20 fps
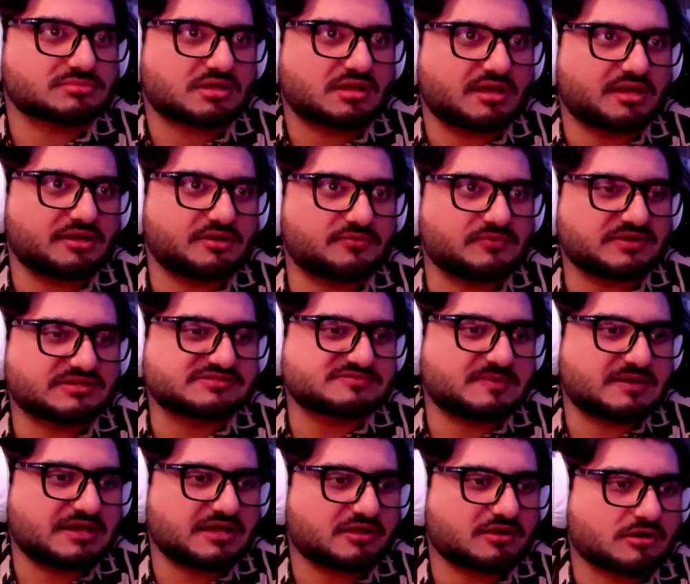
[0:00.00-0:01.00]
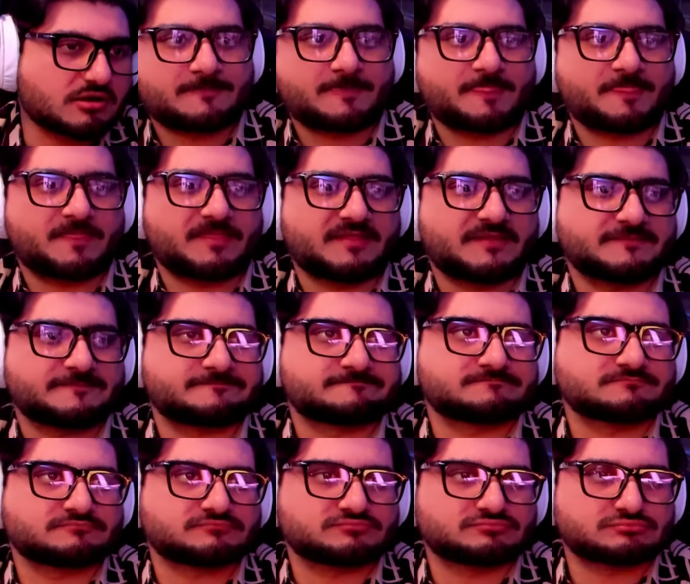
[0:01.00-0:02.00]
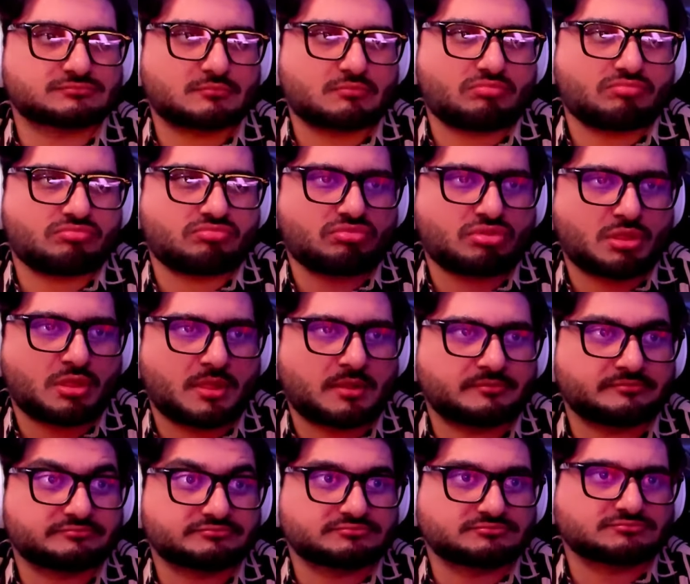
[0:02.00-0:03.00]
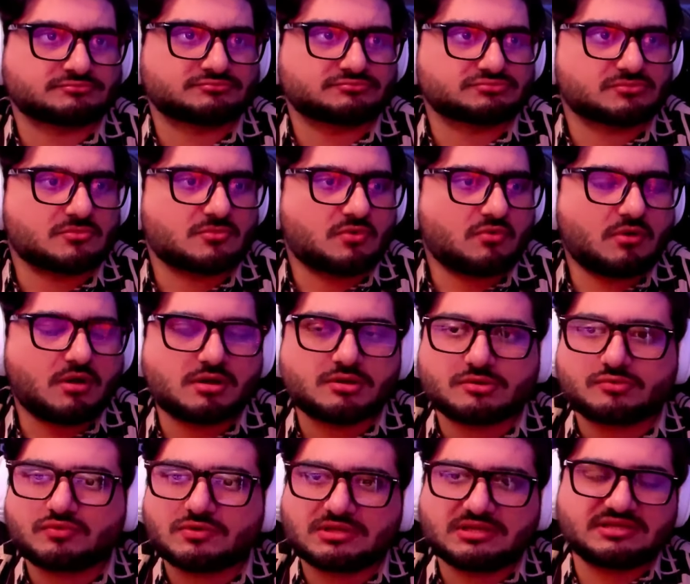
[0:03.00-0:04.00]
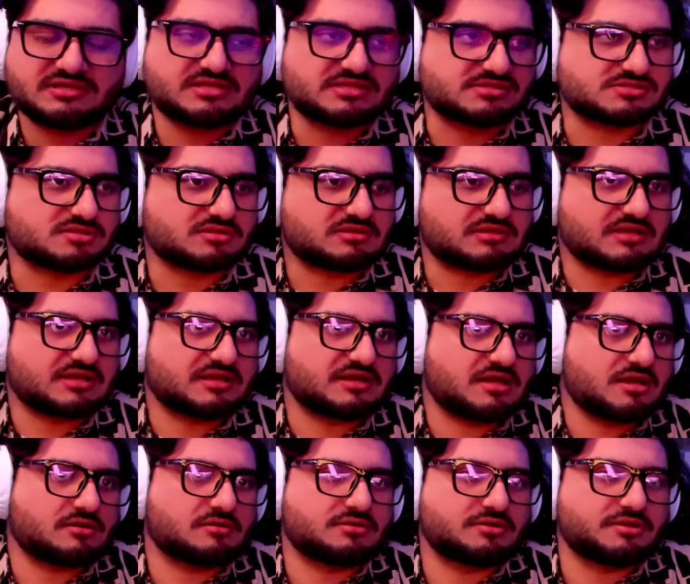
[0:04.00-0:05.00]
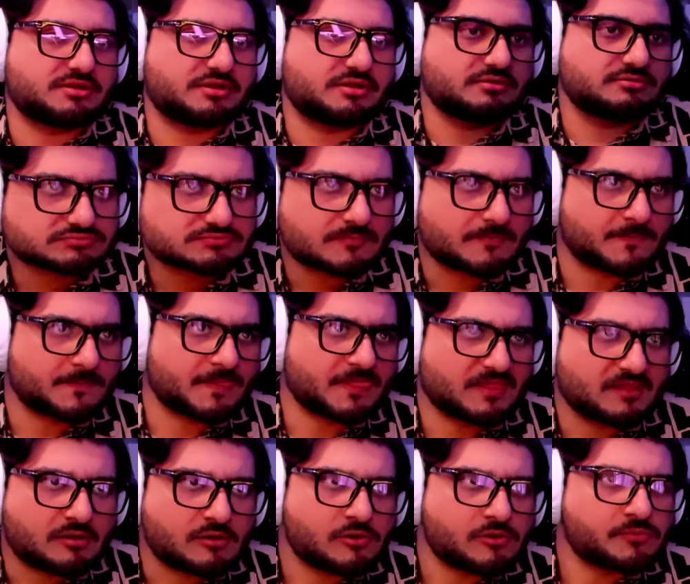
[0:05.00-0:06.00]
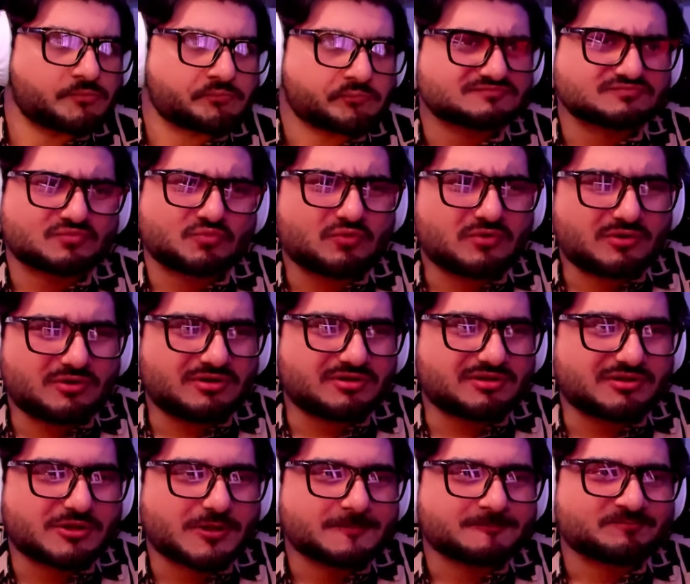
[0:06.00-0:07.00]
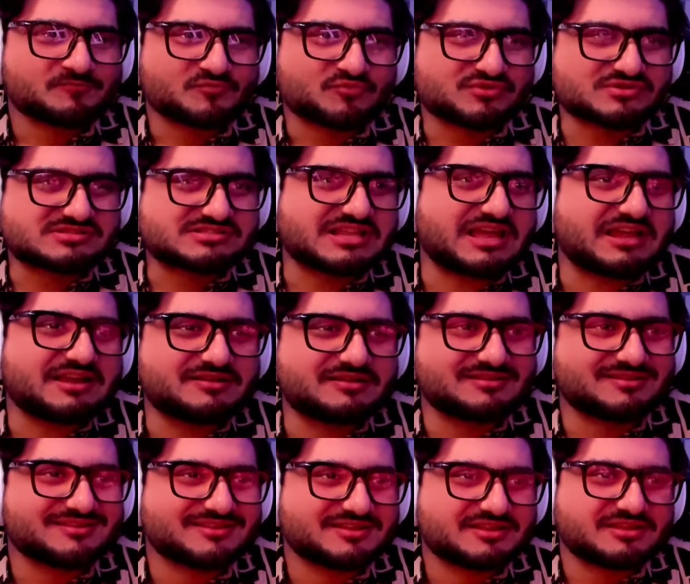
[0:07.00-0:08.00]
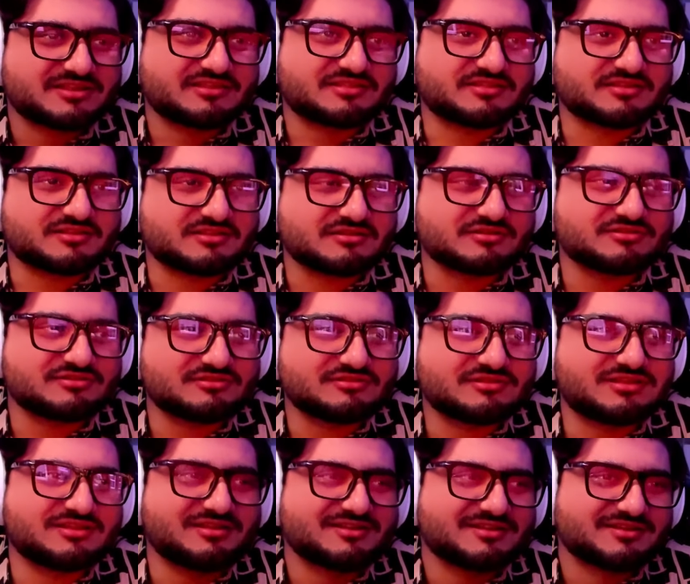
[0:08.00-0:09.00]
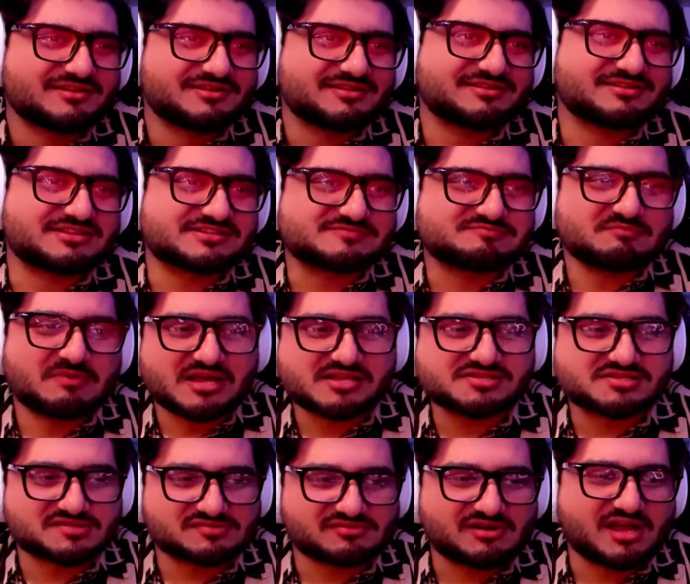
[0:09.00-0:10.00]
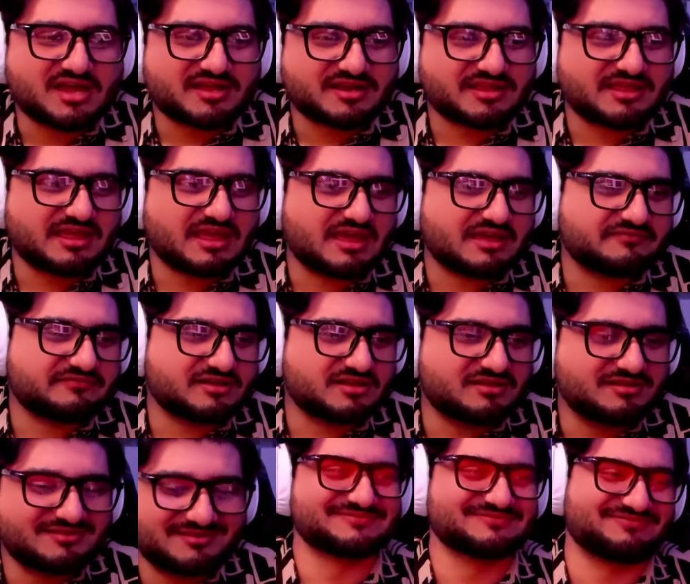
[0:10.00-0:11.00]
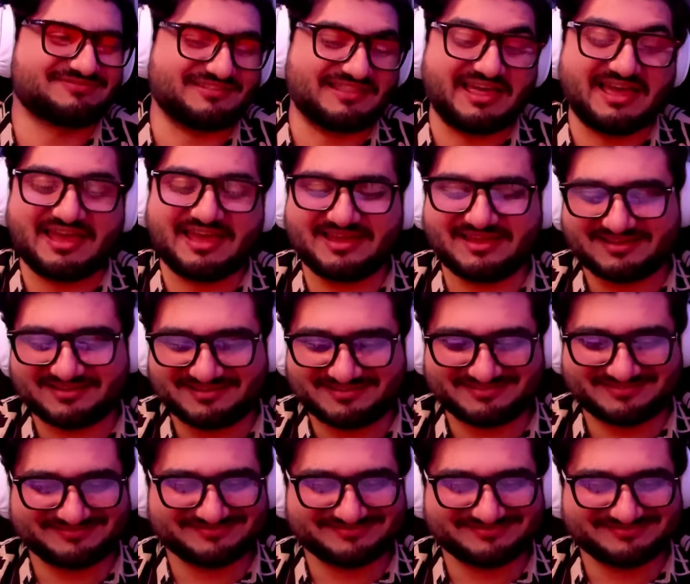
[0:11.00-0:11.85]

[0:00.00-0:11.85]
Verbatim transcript: Had to back. Incoming stop. Well, it really does look like an owl, you know. What was that? does Maserati have a flag?